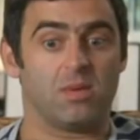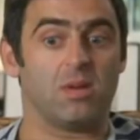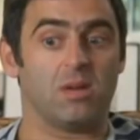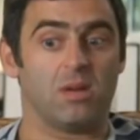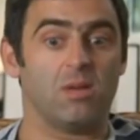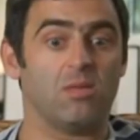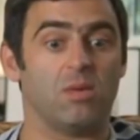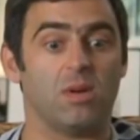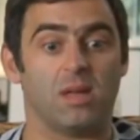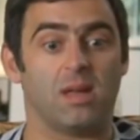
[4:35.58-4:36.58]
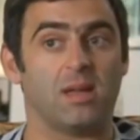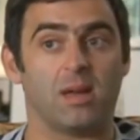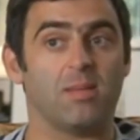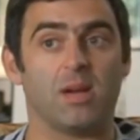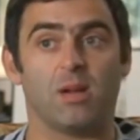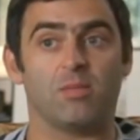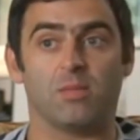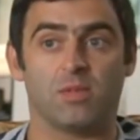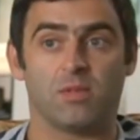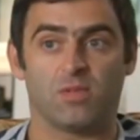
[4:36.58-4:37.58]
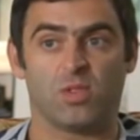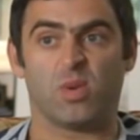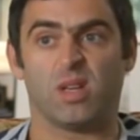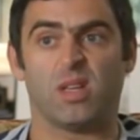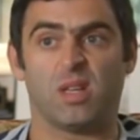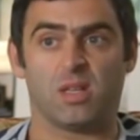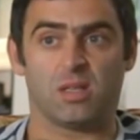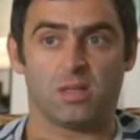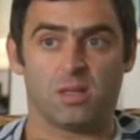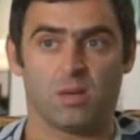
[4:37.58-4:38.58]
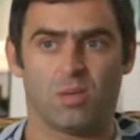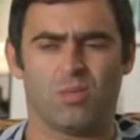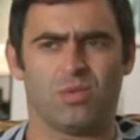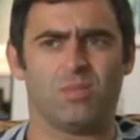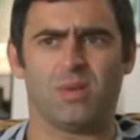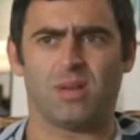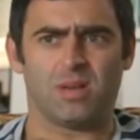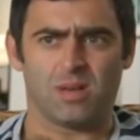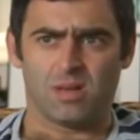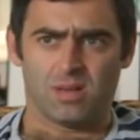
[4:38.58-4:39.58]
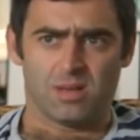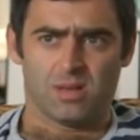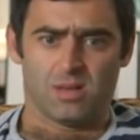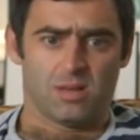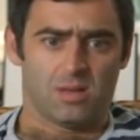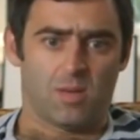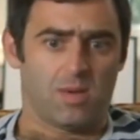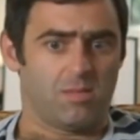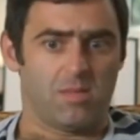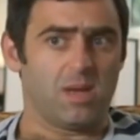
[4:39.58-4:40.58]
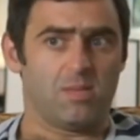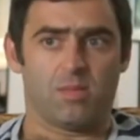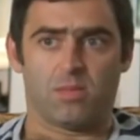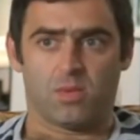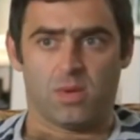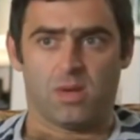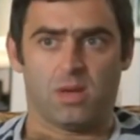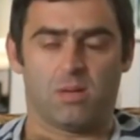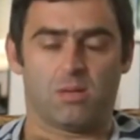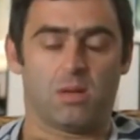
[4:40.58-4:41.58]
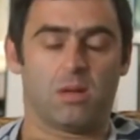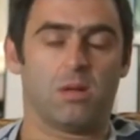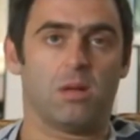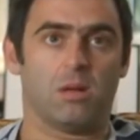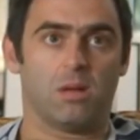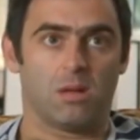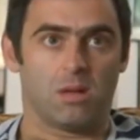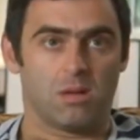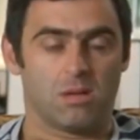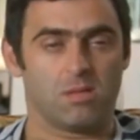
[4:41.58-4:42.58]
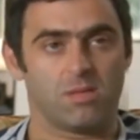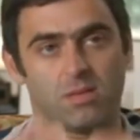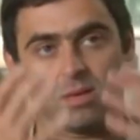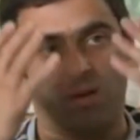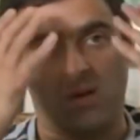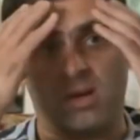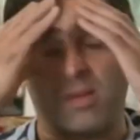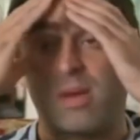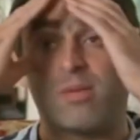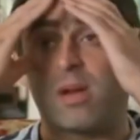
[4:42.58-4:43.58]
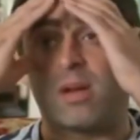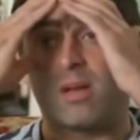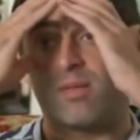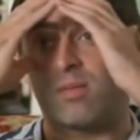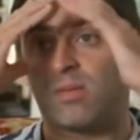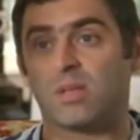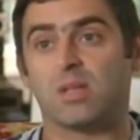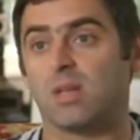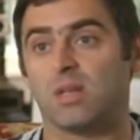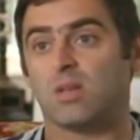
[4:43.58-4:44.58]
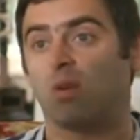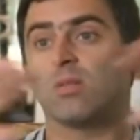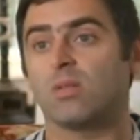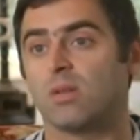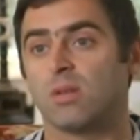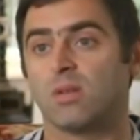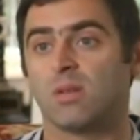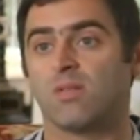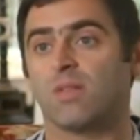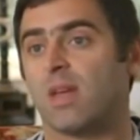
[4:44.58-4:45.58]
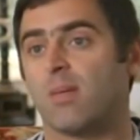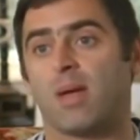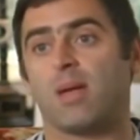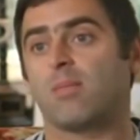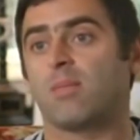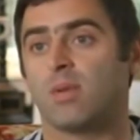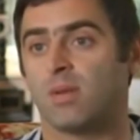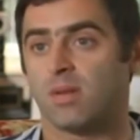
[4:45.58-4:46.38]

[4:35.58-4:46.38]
me was like, you know what, he ain't coming home for 20 years. What do you mean? I mean, minimum 20. I was like, oh, I couldn't get me around it. I thought, well, that's it, he's gone. Forget about him.